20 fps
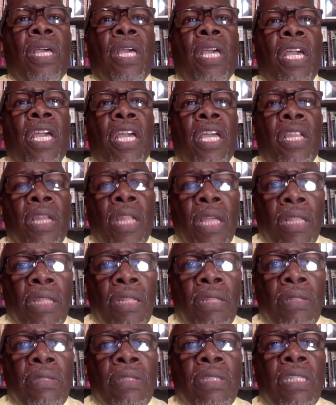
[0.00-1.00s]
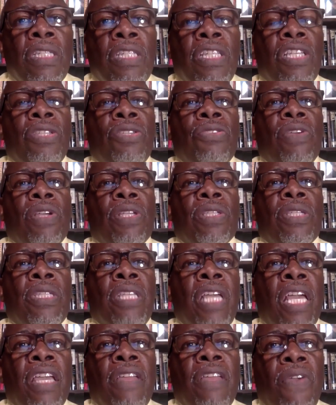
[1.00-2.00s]
and districts
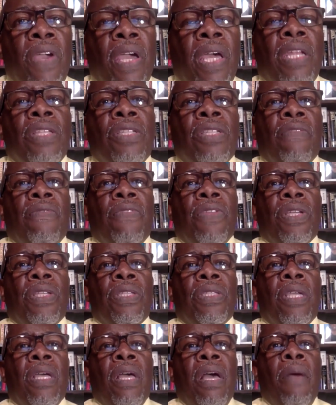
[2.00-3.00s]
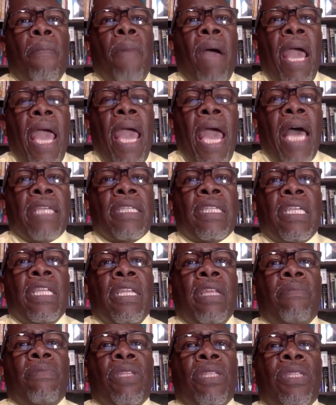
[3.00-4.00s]
take advantage of this by asking
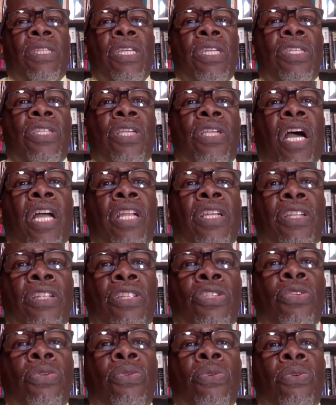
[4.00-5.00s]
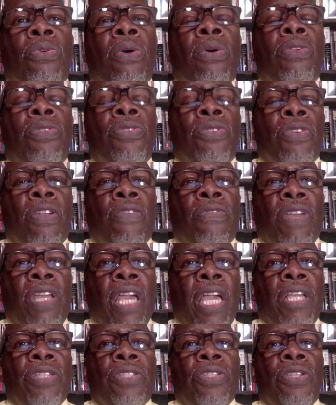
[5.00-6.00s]
them to teach under two
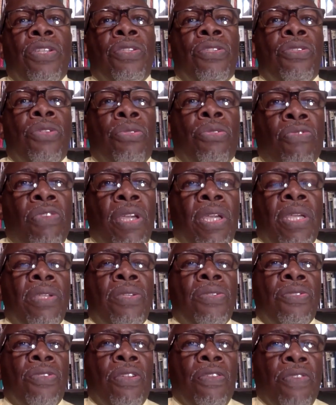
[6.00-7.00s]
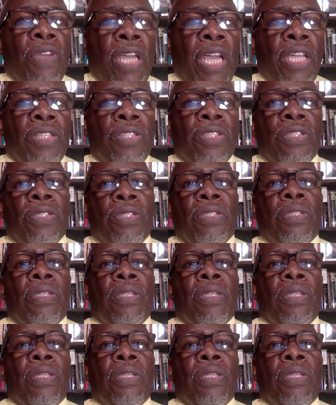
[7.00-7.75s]
certifications, three certifications.